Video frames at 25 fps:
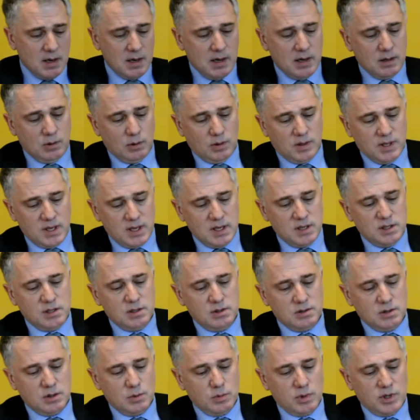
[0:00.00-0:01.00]
and on the
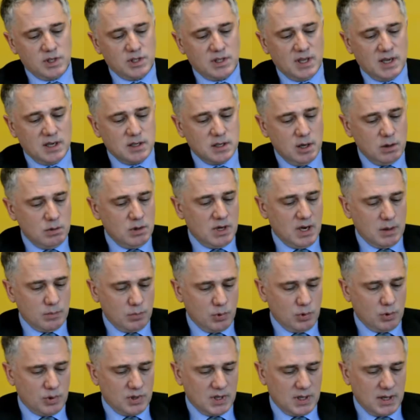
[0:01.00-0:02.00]
issues in which they don't get
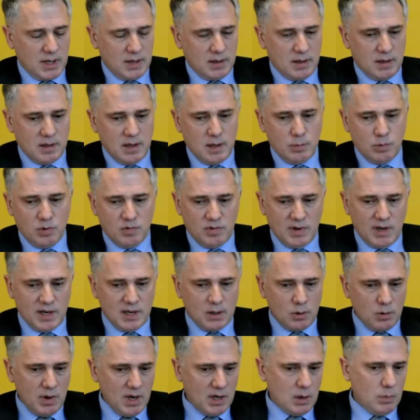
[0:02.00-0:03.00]
brought together, they
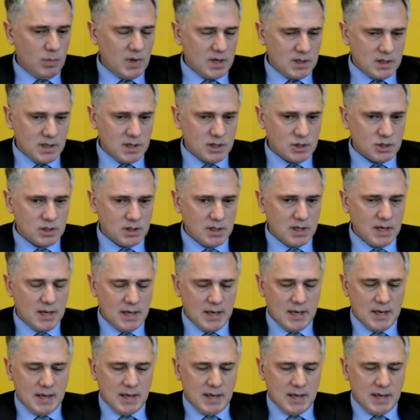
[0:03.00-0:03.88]
provide a recommendation,